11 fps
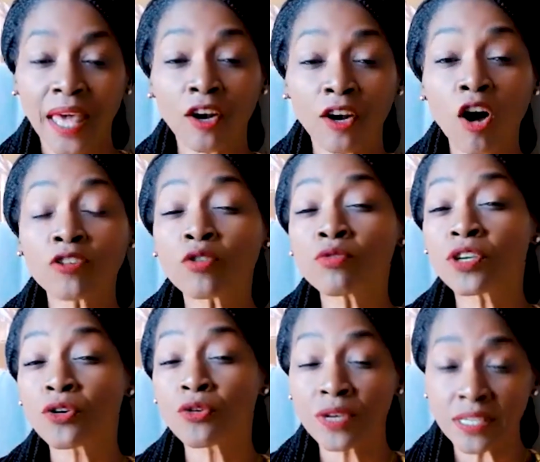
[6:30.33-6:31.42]
And it also
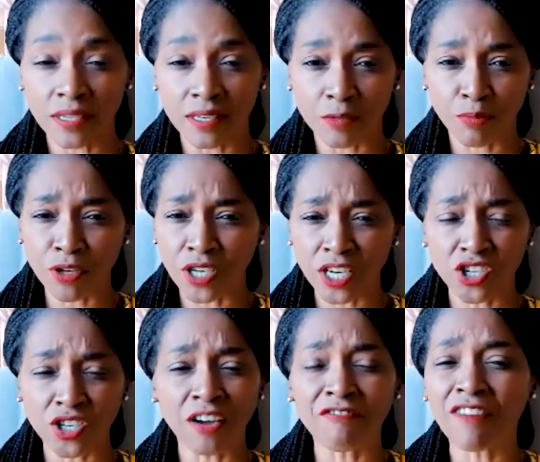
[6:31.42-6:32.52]
decreases
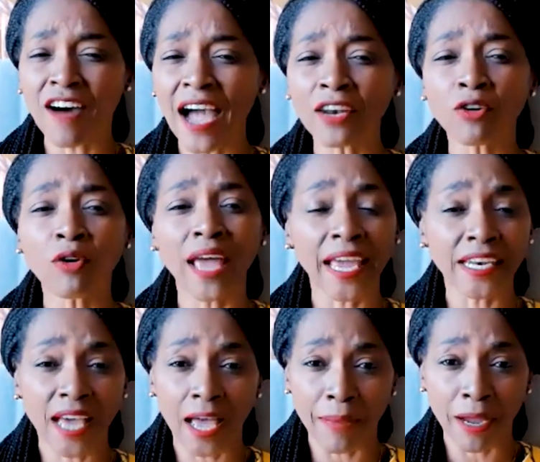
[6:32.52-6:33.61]
production of vital
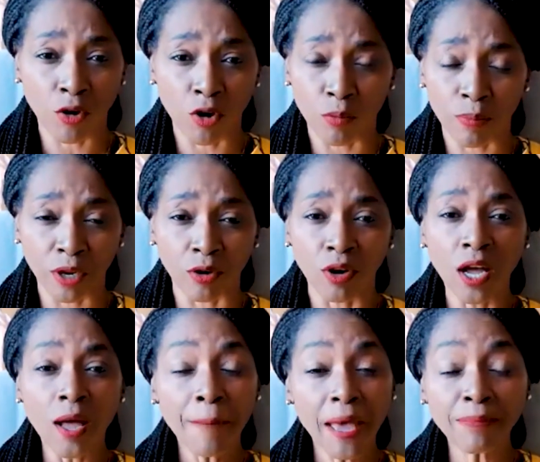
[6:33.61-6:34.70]
antimicrobial
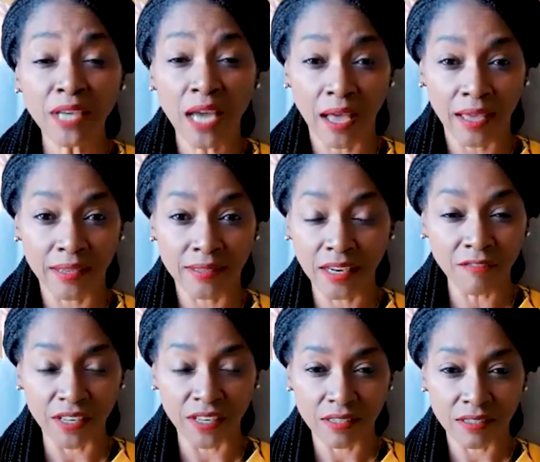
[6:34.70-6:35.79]
peptides in
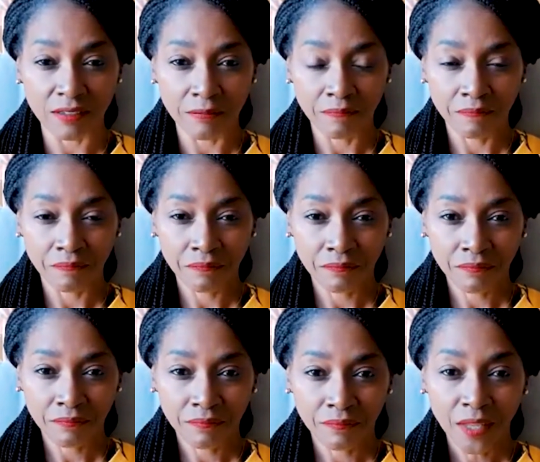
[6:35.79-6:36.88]
infants.
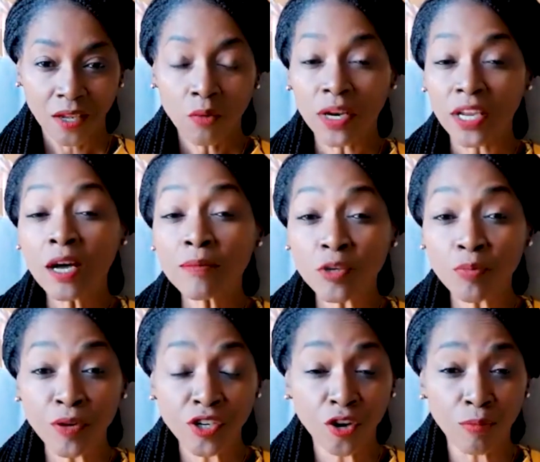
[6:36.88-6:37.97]
When it comes
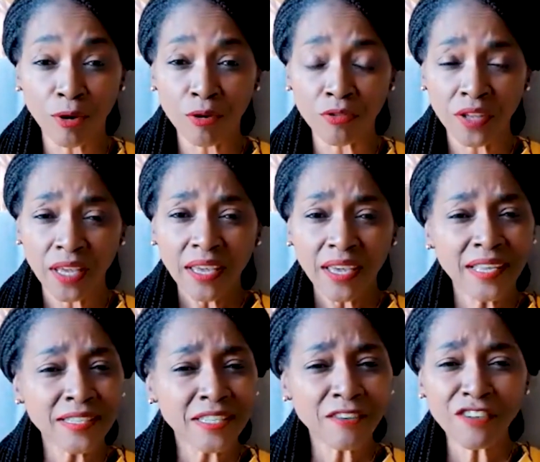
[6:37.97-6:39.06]
to preterm birth,
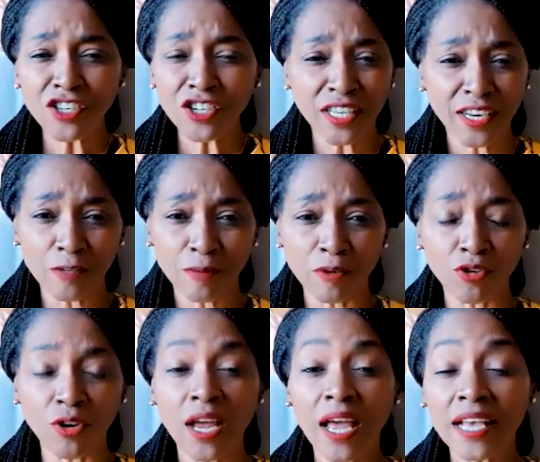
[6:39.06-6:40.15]
insufficient sun
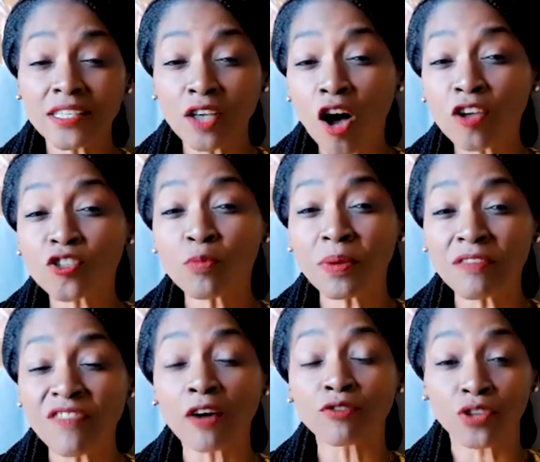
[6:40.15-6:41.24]
exposure has also
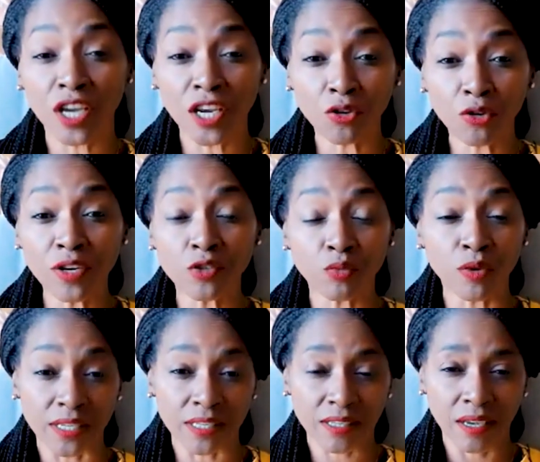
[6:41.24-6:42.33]
been found to increase
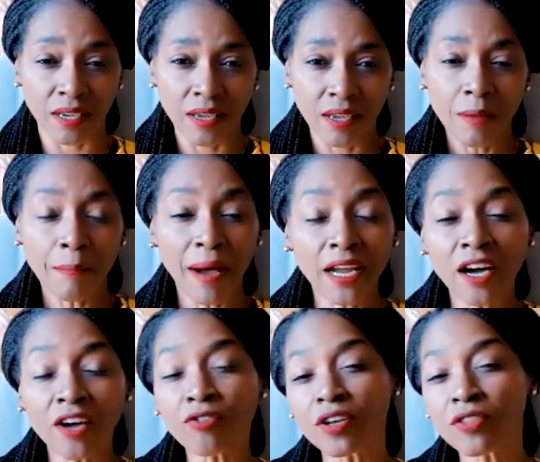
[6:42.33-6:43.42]
risk by
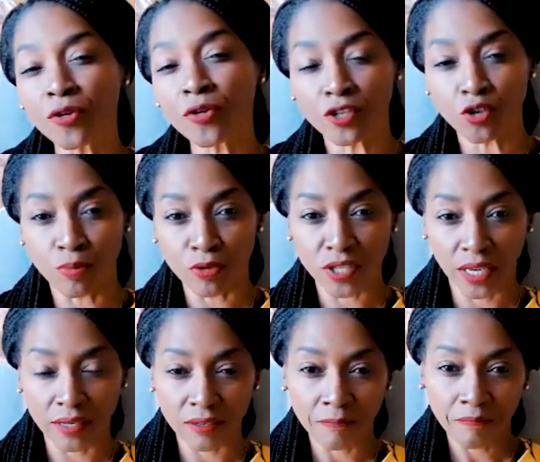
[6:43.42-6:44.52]

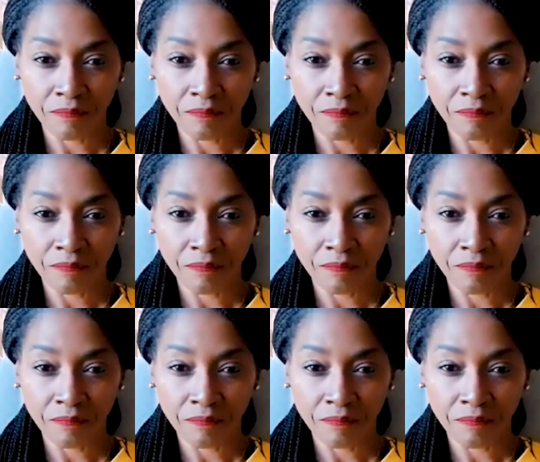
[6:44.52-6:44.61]
132%.